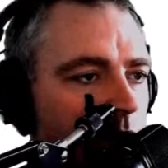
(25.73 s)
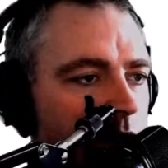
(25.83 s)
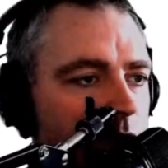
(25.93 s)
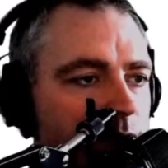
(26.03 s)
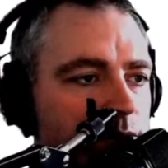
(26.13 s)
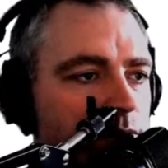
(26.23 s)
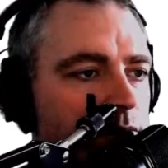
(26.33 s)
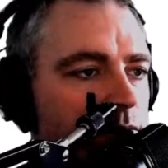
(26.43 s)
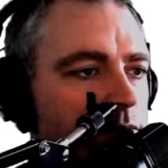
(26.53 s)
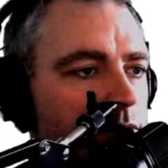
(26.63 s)
it.
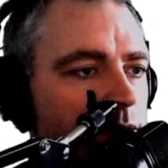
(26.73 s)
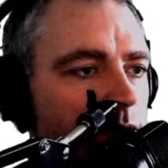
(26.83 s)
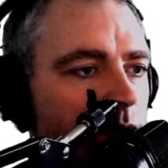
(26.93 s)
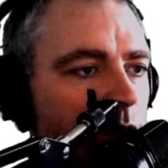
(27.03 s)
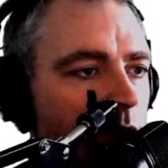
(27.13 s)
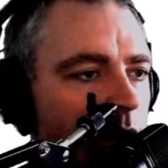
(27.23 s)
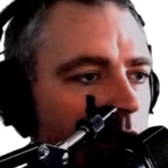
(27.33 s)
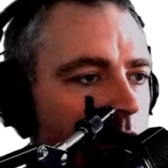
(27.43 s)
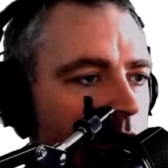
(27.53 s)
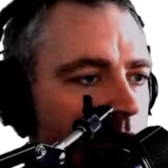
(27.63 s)

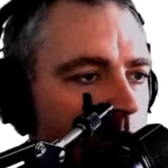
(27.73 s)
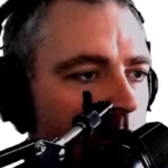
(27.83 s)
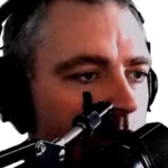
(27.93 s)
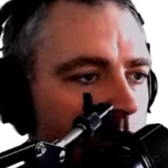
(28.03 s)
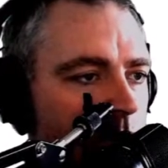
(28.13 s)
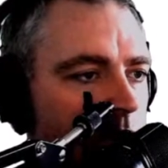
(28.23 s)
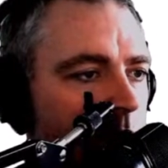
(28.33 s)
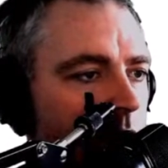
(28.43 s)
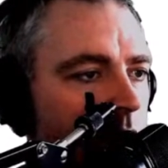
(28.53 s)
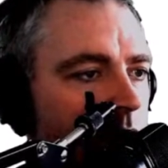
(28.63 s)
Let's just watch what's
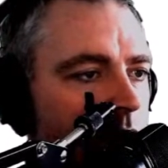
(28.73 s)
happening. It's